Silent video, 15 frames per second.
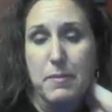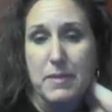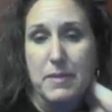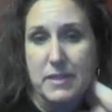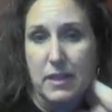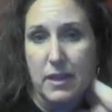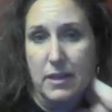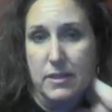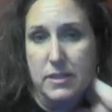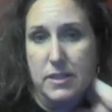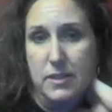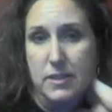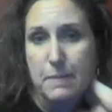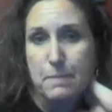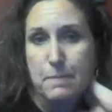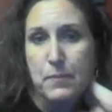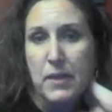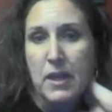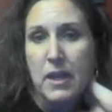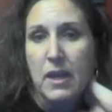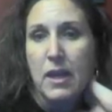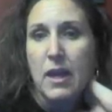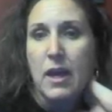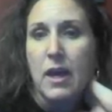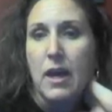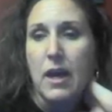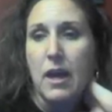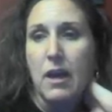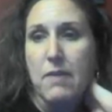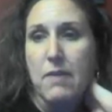missing it.
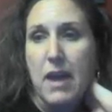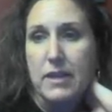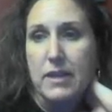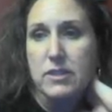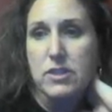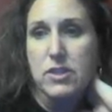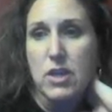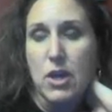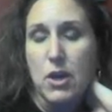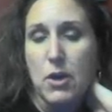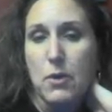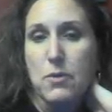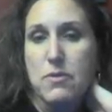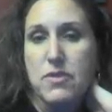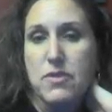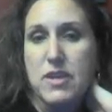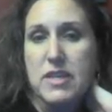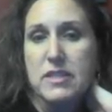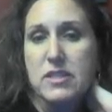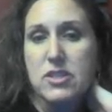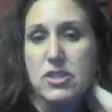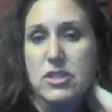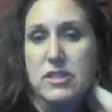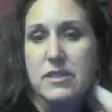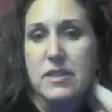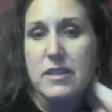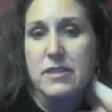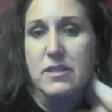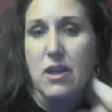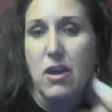All right, so this just
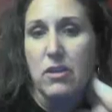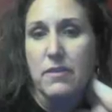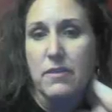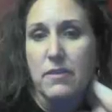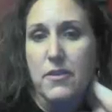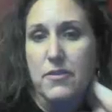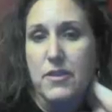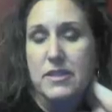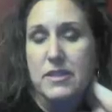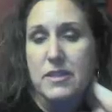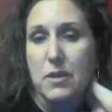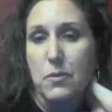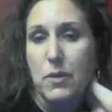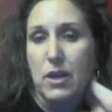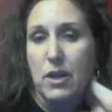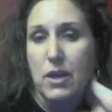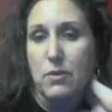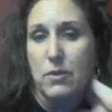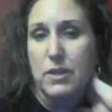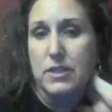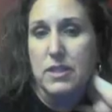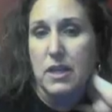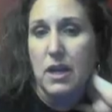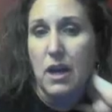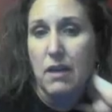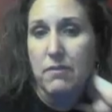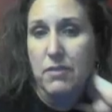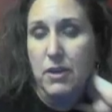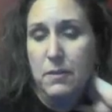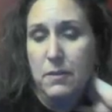lists all of the things that we are going to
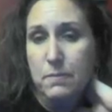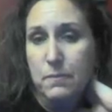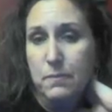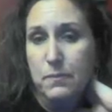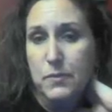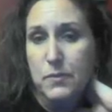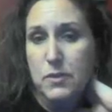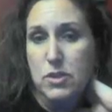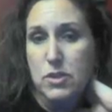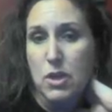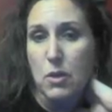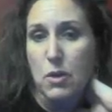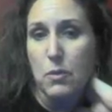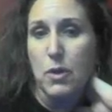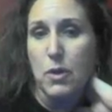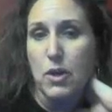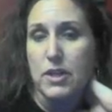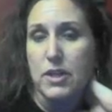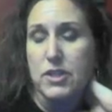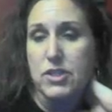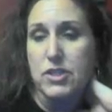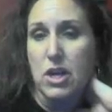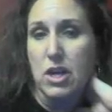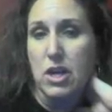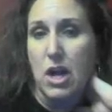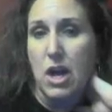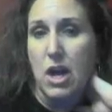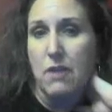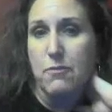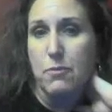cover. So we're going to start
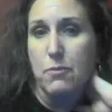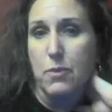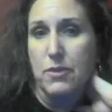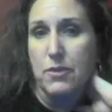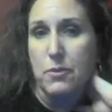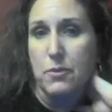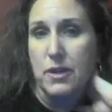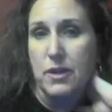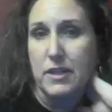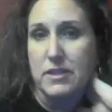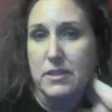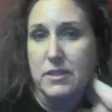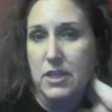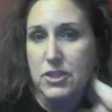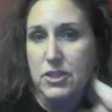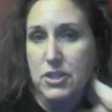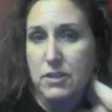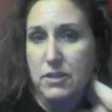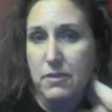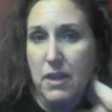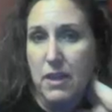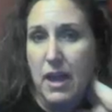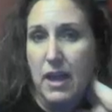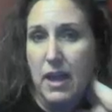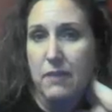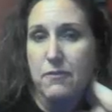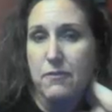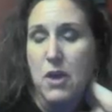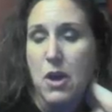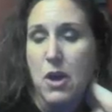off with organization of
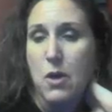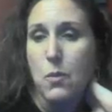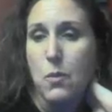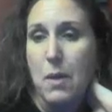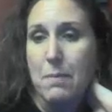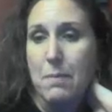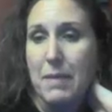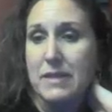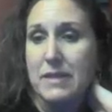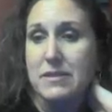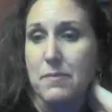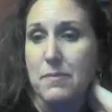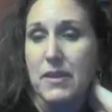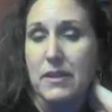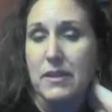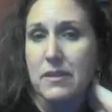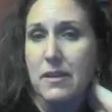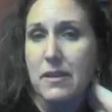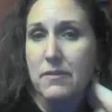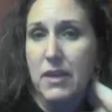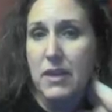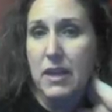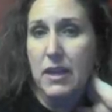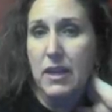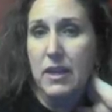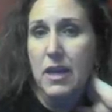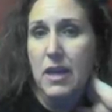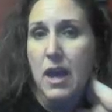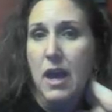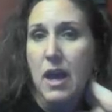life, what makes something living,